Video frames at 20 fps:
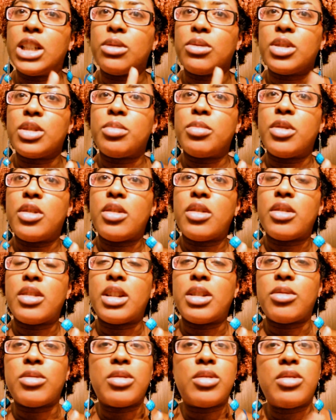I was smart
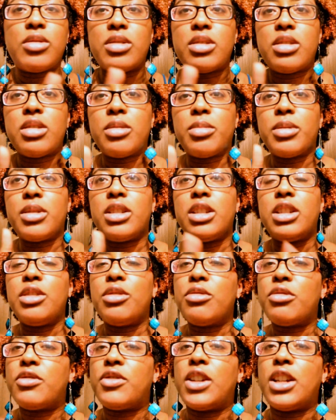and I was always up in the
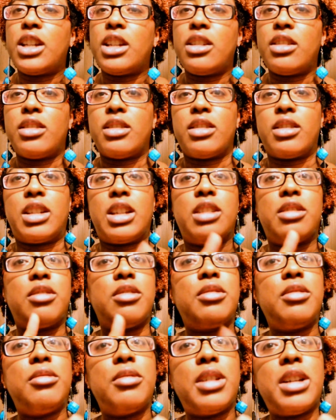teacher's face and getting
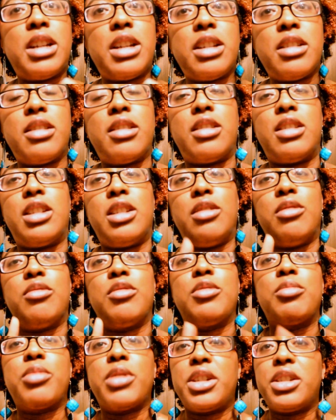good grades and the
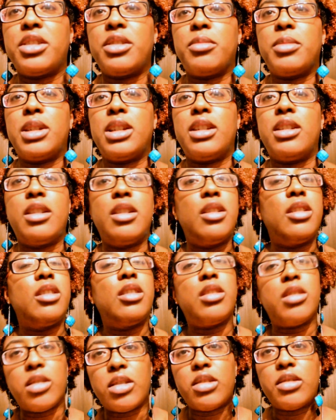teacher was praising me,
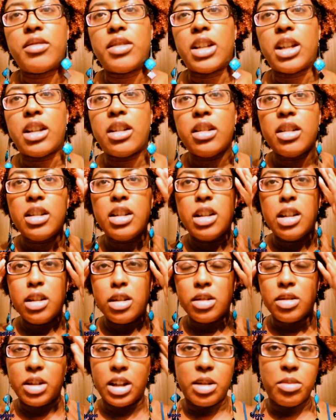all of that.
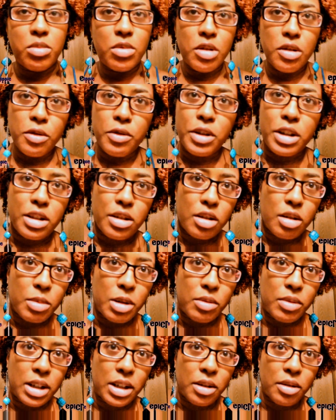So they had more reason to call
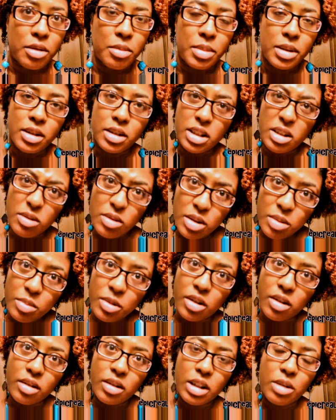me a white girl because I was
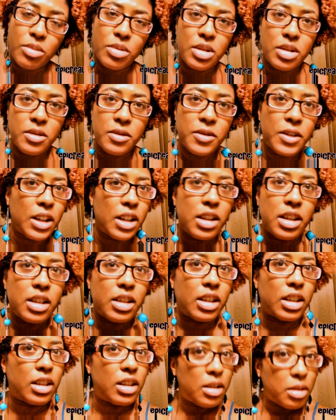smart. I wasn't
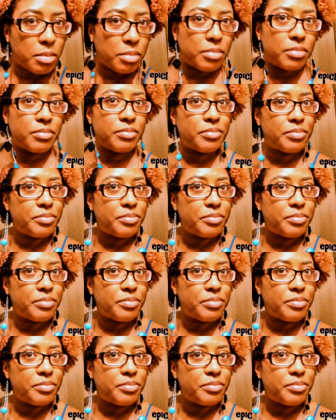failing like them.